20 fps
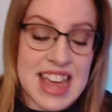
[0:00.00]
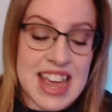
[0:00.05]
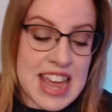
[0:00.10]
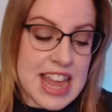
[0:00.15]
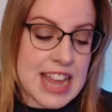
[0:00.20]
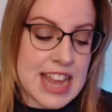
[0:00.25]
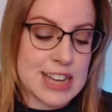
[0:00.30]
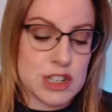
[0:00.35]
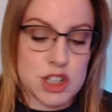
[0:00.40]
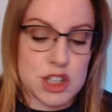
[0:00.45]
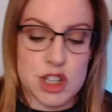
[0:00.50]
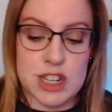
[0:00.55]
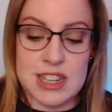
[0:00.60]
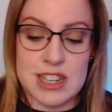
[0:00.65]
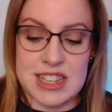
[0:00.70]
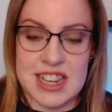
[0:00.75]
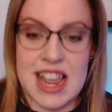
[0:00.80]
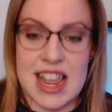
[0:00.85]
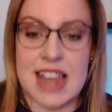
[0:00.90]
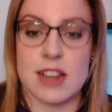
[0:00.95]
it
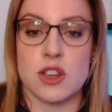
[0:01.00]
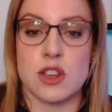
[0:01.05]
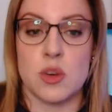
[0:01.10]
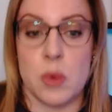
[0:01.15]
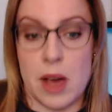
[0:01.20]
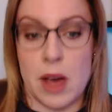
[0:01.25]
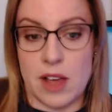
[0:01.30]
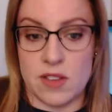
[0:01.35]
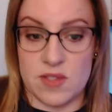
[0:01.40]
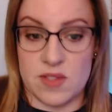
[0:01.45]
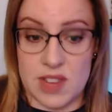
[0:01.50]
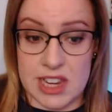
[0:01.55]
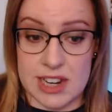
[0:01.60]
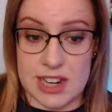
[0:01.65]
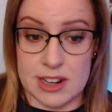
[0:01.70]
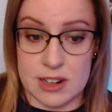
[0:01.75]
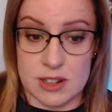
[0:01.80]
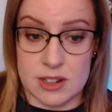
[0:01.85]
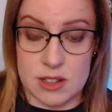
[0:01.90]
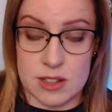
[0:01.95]
shouldn't take 12
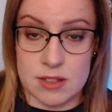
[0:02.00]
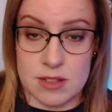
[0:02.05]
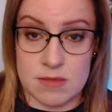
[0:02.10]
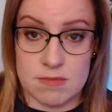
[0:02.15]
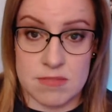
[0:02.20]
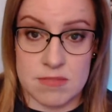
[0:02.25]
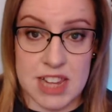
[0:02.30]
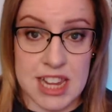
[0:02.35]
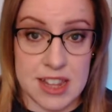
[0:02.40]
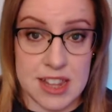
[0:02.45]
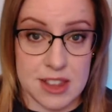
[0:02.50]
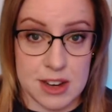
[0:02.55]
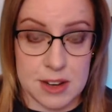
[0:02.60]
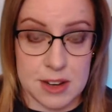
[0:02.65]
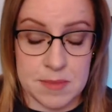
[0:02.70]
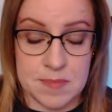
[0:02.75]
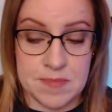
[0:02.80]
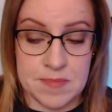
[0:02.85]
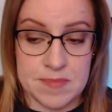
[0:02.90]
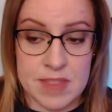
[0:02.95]
years
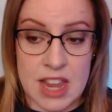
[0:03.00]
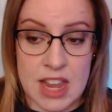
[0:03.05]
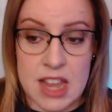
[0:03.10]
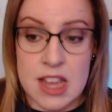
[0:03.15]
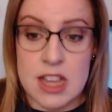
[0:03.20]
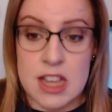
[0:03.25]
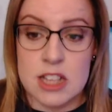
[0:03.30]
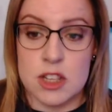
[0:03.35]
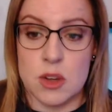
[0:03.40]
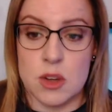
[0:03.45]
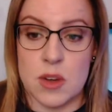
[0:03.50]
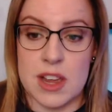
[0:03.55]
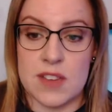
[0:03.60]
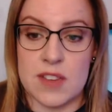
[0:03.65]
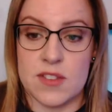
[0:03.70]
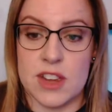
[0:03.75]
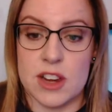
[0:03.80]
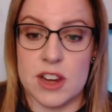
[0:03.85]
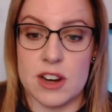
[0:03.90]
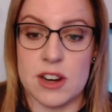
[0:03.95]
either. So
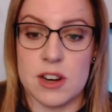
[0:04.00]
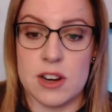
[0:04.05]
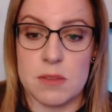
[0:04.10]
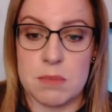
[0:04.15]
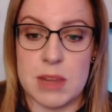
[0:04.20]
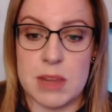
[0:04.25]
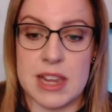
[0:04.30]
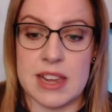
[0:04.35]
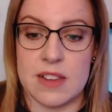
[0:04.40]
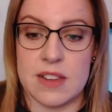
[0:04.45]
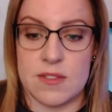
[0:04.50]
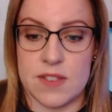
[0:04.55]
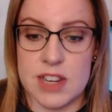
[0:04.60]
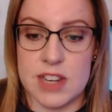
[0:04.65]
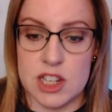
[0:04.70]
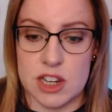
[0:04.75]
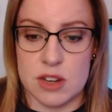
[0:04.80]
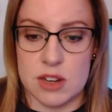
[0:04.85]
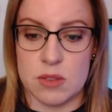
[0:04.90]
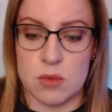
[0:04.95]
if you're being
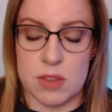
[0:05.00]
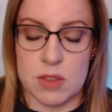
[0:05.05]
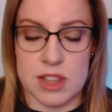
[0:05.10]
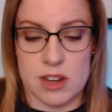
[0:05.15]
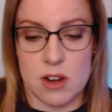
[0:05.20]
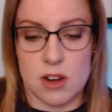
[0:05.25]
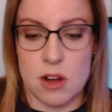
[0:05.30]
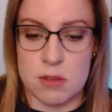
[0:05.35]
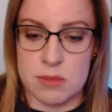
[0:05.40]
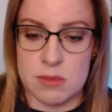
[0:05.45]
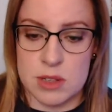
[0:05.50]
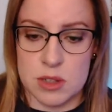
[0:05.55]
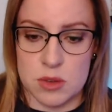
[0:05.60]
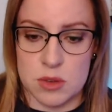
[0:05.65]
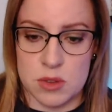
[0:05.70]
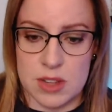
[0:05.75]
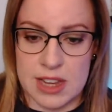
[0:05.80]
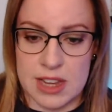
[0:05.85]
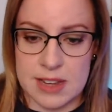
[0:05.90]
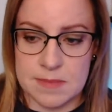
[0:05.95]
efficient with your
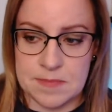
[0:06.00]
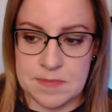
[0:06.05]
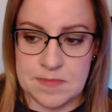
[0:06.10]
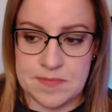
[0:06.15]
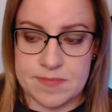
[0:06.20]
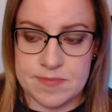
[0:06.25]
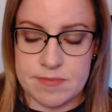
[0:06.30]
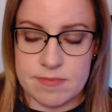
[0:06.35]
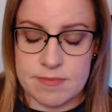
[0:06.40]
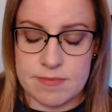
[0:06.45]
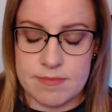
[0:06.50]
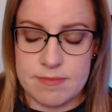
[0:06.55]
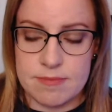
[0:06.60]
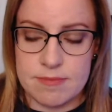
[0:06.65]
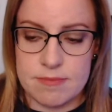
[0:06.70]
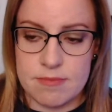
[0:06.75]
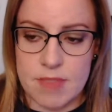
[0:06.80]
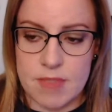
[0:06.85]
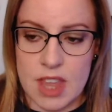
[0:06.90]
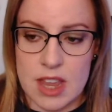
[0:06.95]
homeschooling,
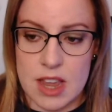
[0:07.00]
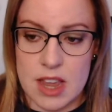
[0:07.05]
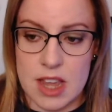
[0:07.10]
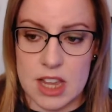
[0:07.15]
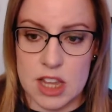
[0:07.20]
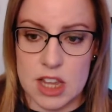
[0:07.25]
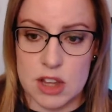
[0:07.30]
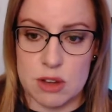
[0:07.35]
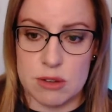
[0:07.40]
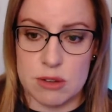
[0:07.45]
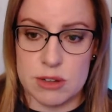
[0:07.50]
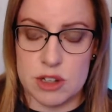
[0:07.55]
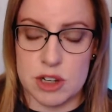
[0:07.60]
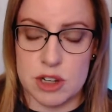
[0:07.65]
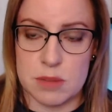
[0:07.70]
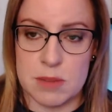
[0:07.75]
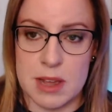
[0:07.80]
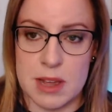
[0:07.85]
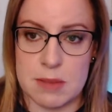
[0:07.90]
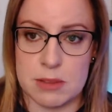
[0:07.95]
you
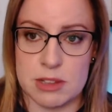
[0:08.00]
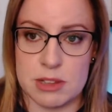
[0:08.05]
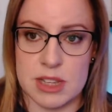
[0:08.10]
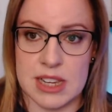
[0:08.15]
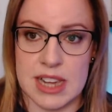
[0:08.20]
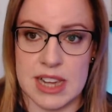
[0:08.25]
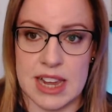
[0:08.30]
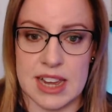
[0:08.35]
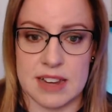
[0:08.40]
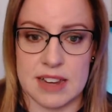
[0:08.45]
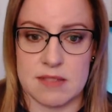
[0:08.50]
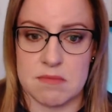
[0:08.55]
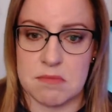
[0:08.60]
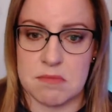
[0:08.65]
should be able to get